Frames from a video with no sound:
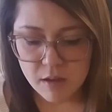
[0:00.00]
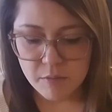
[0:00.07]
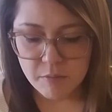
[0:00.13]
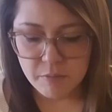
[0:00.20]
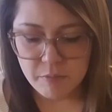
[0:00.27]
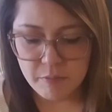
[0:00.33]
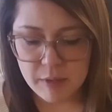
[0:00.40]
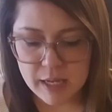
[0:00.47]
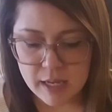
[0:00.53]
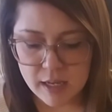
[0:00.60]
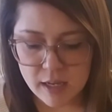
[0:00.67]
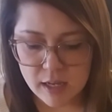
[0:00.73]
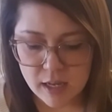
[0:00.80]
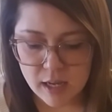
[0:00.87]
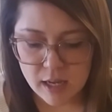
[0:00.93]

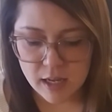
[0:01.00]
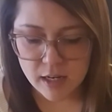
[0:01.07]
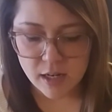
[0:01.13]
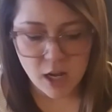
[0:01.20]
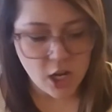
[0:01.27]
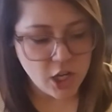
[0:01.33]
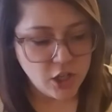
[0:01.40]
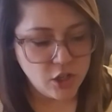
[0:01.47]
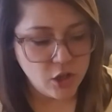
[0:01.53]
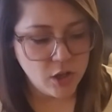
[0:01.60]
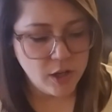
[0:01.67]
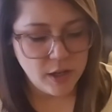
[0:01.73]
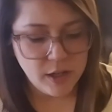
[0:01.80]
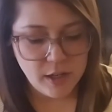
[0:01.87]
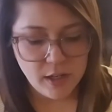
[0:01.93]
be in a
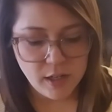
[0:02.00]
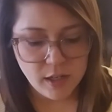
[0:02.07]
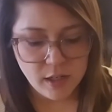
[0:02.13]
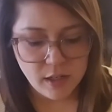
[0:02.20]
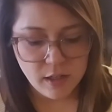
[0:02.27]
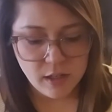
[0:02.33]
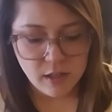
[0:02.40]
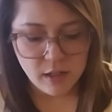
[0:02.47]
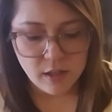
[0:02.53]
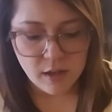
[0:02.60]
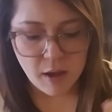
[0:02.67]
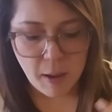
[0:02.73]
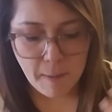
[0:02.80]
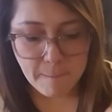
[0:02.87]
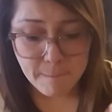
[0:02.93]
good
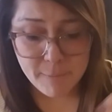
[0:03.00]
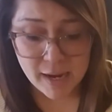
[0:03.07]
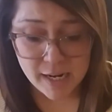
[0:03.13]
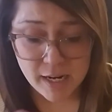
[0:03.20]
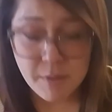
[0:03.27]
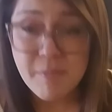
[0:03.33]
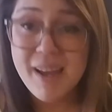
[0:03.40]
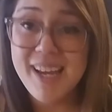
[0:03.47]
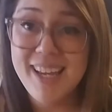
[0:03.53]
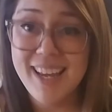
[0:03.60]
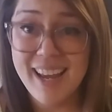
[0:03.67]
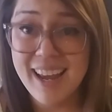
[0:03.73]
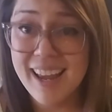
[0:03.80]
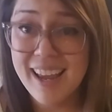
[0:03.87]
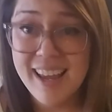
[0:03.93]
money
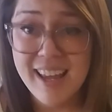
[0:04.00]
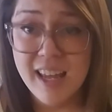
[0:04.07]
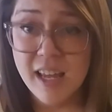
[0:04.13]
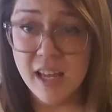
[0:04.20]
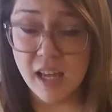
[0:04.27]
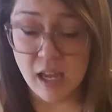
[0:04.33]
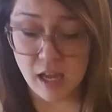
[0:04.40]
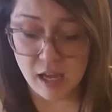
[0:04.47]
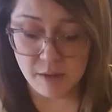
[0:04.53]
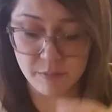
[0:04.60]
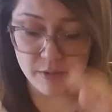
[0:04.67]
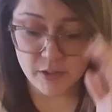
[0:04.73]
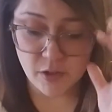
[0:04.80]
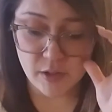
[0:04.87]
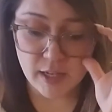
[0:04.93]
making.
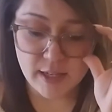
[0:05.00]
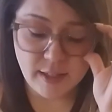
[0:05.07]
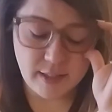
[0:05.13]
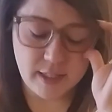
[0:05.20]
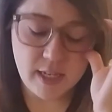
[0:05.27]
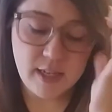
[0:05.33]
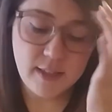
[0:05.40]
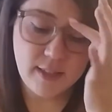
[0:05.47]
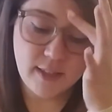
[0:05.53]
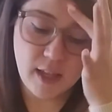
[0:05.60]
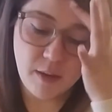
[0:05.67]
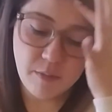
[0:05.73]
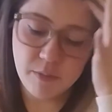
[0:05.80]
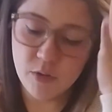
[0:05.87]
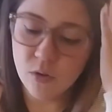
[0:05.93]
So they see
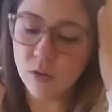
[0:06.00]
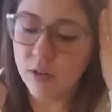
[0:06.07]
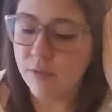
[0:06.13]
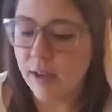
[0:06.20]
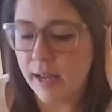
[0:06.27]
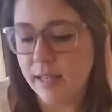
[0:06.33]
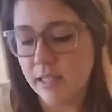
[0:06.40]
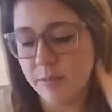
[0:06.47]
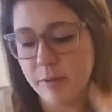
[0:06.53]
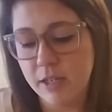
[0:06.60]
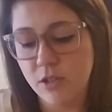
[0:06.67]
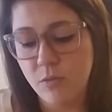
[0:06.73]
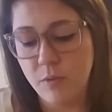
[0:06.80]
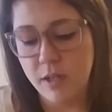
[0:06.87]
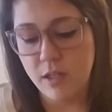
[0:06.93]
some sort of
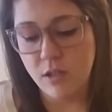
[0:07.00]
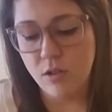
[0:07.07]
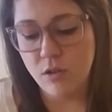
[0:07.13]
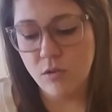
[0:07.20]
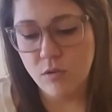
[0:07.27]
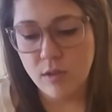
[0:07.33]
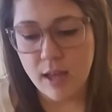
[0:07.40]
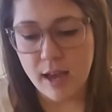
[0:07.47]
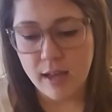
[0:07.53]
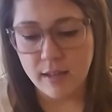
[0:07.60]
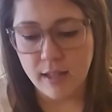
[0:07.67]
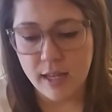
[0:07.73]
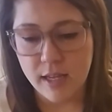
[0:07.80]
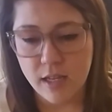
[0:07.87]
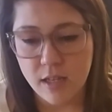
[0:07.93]
aspect with you that
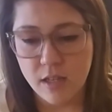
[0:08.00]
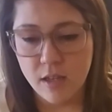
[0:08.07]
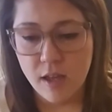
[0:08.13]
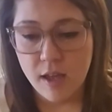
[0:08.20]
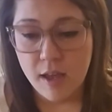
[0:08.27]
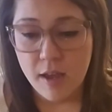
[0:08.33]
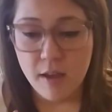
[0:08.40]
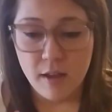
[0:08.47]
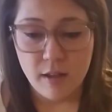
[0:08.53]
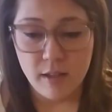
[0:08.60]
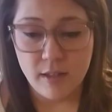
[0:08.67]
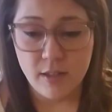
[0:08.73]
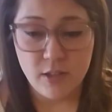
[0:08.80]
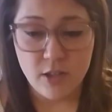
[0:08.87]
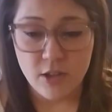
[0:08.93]

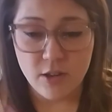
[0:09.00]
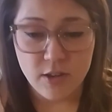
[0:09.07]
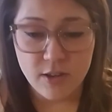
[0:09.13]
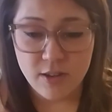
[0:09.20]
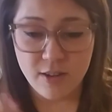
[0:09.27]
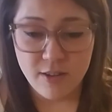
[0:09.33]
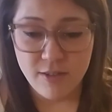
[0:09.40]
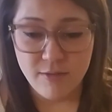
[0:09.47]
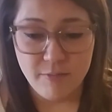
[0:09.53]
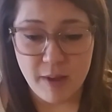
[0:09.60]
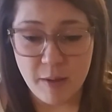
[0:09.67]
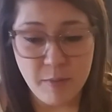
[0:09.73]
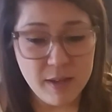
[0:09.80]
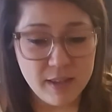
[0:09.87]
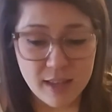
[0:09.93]
it's you,
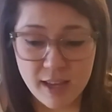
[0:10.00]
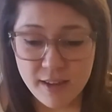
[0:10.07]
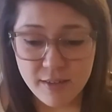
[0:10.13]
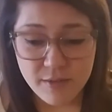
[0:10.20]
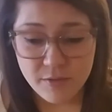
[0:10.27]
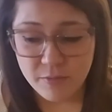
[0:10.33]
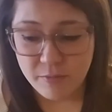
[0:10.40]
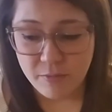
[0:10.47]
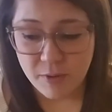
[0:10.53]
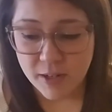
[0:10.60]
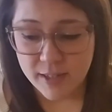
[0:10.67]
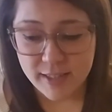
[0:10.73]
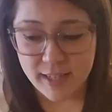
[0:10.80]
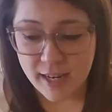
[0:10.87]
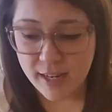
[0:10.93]
maybe they were
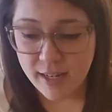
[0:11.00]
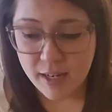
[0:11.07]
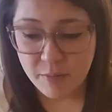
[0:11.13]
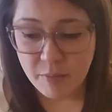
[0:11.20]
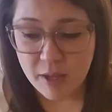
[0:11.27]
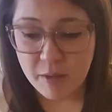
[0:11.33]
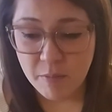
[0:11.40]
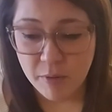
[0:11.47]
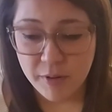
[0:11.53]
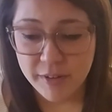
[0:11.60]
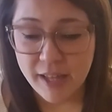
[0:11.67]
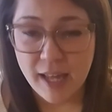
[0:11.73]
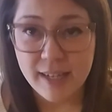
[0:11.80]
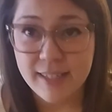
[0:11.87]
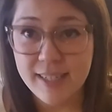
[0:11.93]
dating people
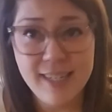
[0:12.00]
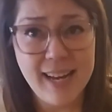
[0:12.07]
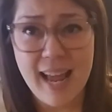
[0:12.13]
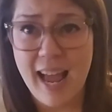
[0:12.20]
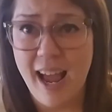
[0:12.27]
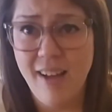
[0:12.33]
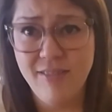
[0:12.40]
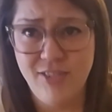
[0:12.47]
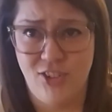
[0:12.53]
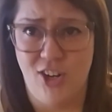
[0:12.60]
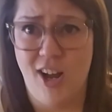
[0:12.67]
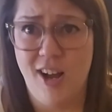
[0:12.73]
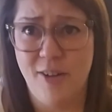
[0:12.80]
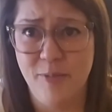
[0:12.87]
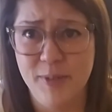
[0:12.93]
that didn't have
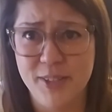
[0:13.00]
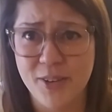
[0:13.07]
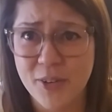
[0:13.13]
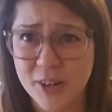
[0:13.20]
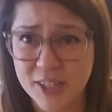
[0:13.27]
jobs, or